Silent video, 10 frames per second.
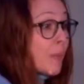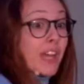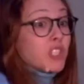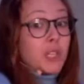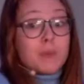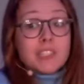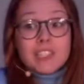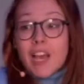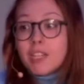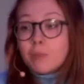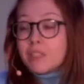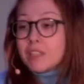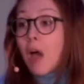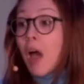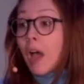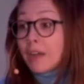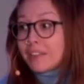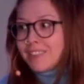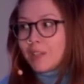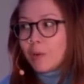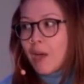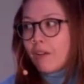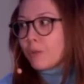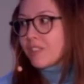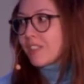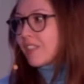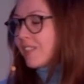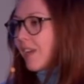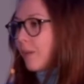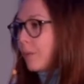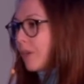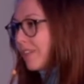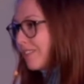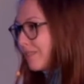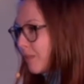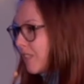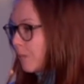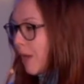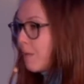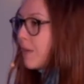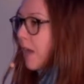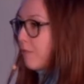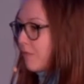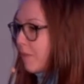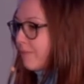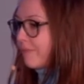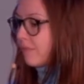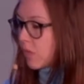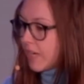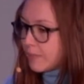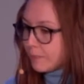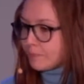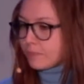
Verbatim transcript: Bathsheba's husband's gone. So everyone's going to say, well, where'd this baby come from, right?